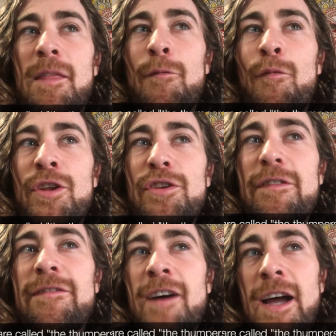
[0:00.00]
When you
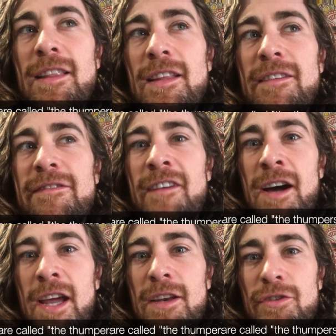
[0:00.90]
finally
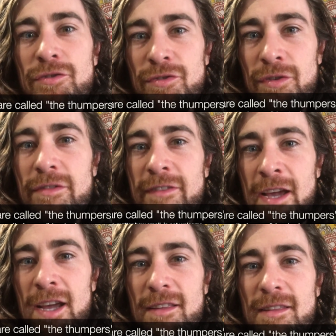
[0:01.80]
find your true
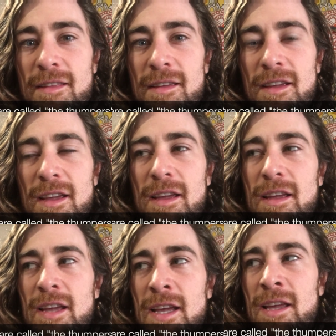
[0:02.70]
faith
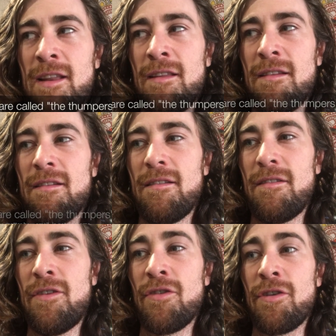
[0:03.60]
in
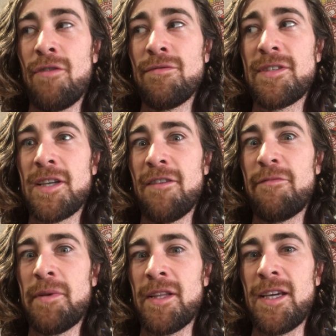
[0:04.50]
your own
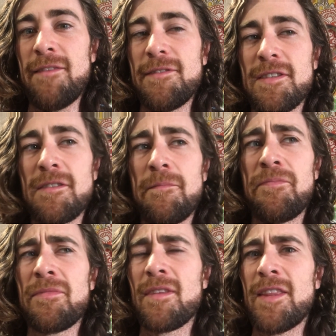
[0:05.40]
self-beliefs,
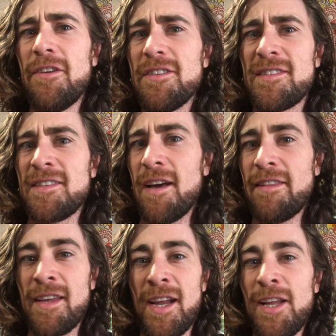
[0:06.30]
there is
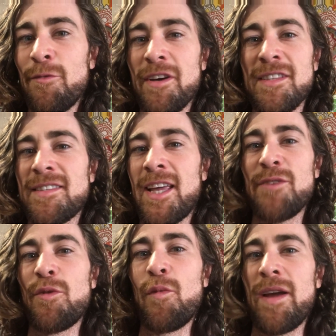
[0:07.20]
nothing anyone can say that
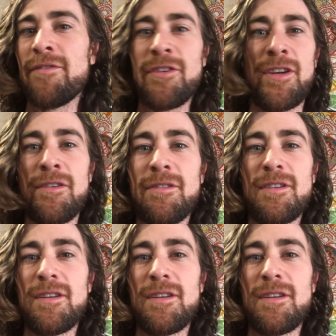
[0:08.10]
will waver you.